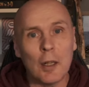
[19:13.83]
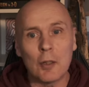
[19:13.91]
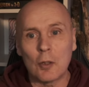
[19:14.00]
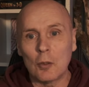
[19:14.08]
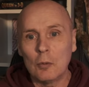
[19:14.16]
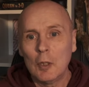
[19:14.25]

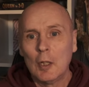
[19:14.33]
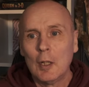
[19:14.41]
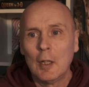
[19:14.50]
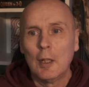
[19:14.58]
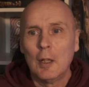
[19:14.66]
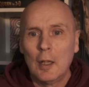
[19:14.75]
I don't
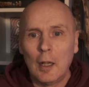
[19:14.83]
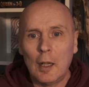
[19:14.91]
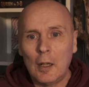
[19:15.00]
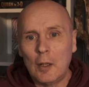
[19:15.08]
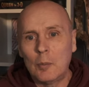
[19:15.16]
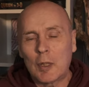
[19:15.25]

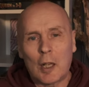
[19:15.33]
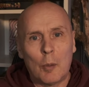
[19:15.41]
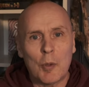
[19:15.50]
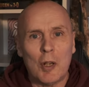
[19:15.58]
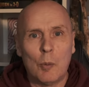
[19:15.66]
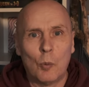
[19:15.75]
know. It
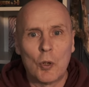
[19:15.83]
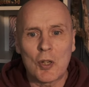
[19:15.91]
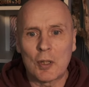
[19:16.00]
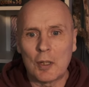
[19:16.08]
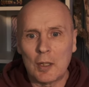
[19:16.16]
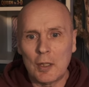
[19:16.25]
can't be any
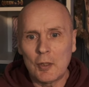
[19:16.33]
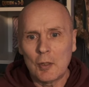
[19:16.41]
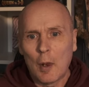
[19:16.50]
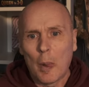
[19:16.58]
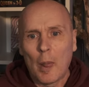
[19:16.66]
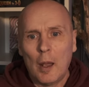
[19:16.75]
worse than it
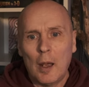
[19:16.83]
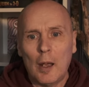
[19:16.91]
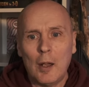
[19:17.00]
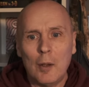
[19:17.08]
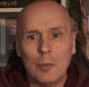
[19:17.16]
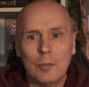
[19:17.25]
is.
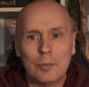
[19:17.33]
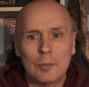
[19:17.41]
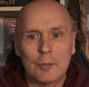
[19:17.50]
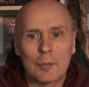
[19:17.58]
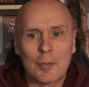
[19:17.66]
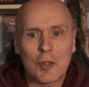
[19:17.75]

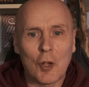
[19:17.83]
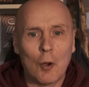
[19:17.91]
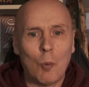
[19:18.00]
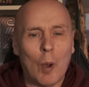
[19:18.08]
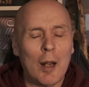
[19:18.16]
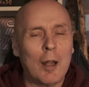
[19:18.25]

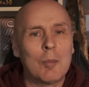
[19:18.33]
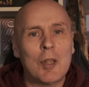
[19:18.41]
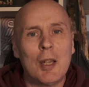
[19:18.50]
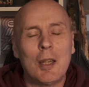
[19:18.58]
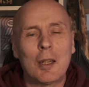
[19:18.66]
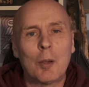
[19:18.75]
So while I'm
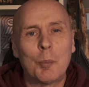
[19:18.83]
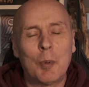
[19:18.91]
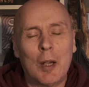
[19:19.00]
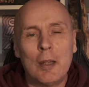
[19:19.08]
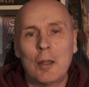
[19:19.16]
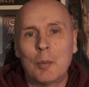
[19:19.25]
taking a
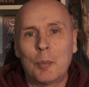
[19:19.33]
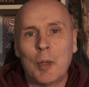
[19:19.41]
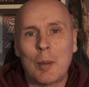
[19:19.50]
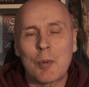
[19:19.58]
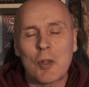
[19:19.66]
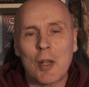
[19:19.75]
break,
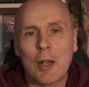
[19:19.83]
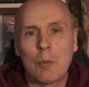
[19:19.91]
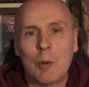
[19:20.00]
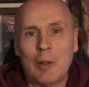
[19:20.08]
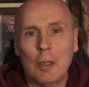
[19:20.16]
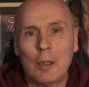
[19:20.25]
perhaps I
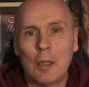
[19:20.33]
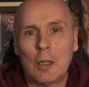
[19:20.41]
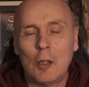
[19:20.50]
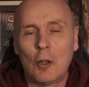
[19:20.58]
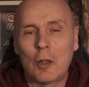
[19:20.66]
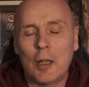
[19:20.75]
will
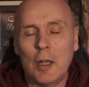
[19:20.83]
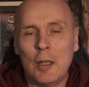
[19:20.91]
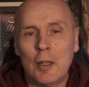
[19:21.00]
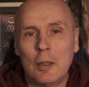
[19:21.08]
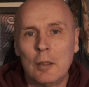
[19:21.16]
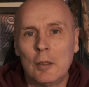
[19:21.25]
look
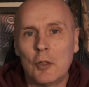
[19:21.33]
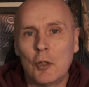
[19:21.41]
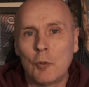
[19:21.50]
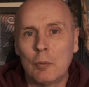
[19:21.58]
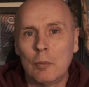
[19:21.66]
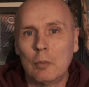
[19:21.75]

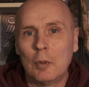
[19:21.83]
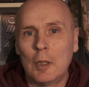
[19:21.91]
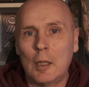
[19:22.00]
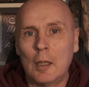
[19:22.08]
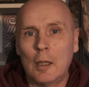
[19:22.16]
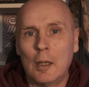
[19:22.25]
into
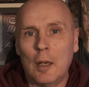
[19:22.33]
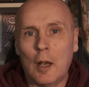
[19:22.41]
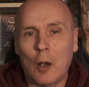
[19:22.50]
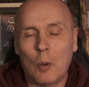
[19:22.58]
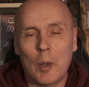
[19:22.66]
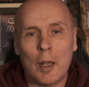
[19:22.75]

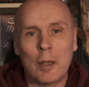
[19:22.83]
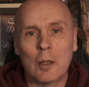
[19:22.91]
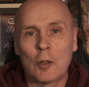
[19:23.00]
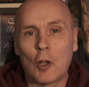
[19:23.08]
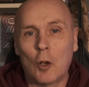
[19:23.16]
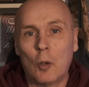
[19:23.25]
how I
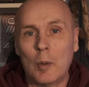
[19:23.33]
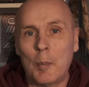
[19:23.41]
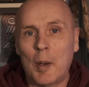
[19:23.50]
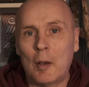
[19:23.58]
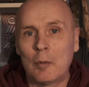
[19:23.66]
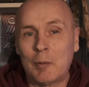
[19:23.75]
can go
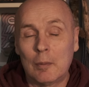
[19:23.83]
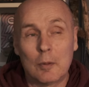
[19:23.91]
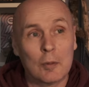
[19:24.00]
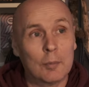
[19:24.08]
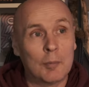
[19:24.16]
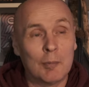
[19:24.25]

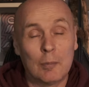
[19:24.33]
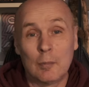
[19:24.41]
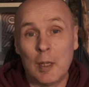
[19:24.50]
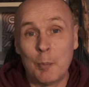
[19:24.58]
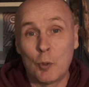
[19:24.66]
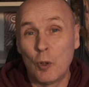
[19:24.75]
about
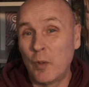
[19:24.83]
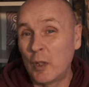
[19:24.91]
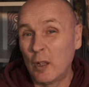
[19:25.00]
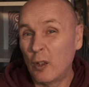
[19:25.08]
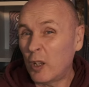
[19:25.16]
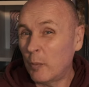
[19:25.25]
improving
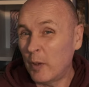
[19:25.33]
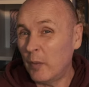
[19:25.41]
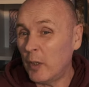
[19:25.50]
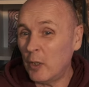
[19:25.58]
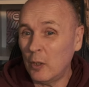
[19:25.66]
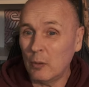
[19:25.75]
the look of my
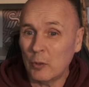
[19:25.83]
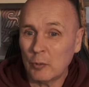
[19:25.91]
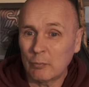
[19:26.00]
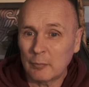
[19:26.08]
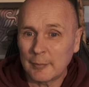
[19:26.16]
videos.